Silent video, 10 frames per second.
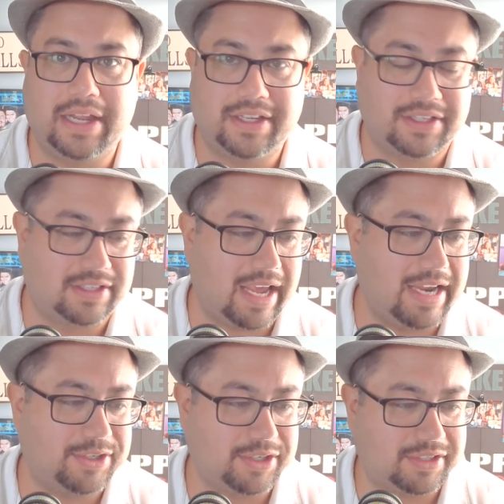This is
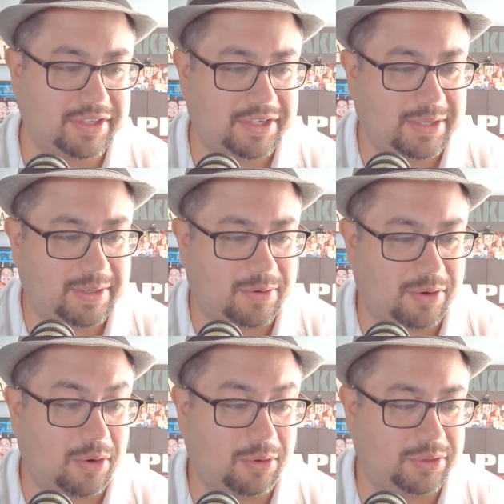ancient
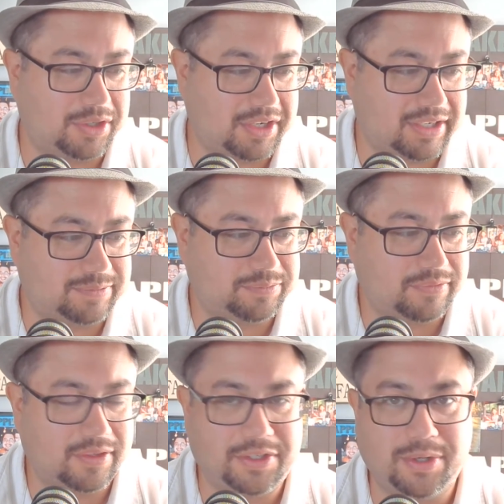or older uh,
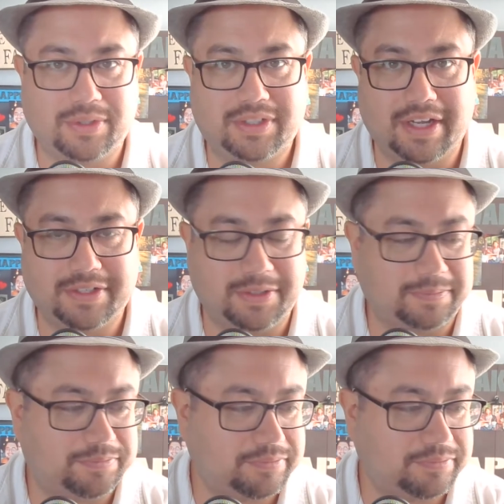Jewish custom.